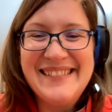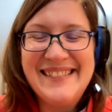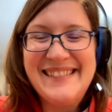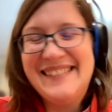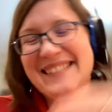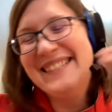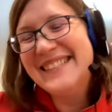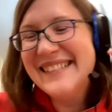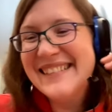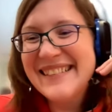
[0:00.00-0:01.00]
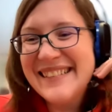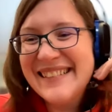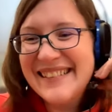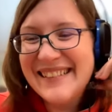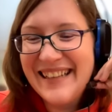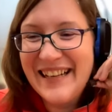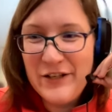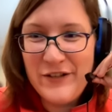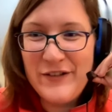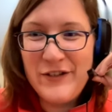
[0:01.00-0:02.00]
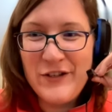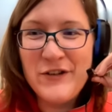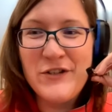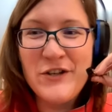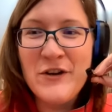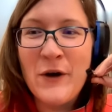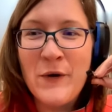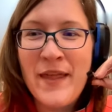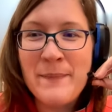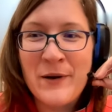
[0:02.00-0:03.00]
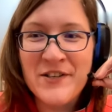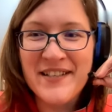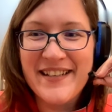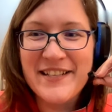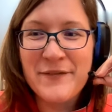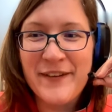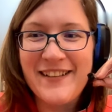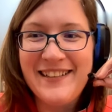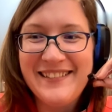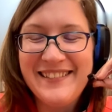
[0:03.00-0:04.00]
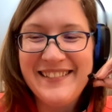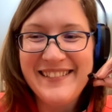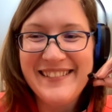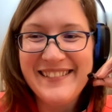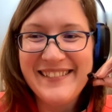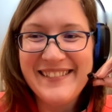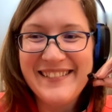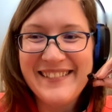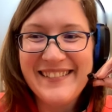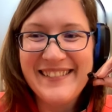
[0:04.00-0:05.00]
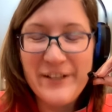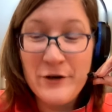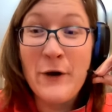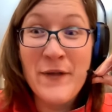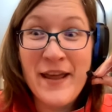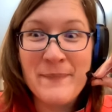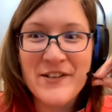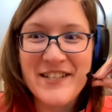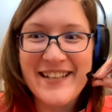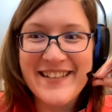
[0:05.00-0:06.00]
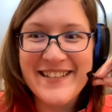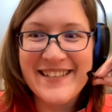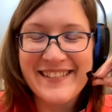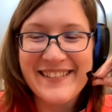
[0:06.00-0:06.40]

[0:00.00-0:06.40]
we can all get behind that, yeah. Do you know who that person is, Phil? Say again? Do you know who that person is? I do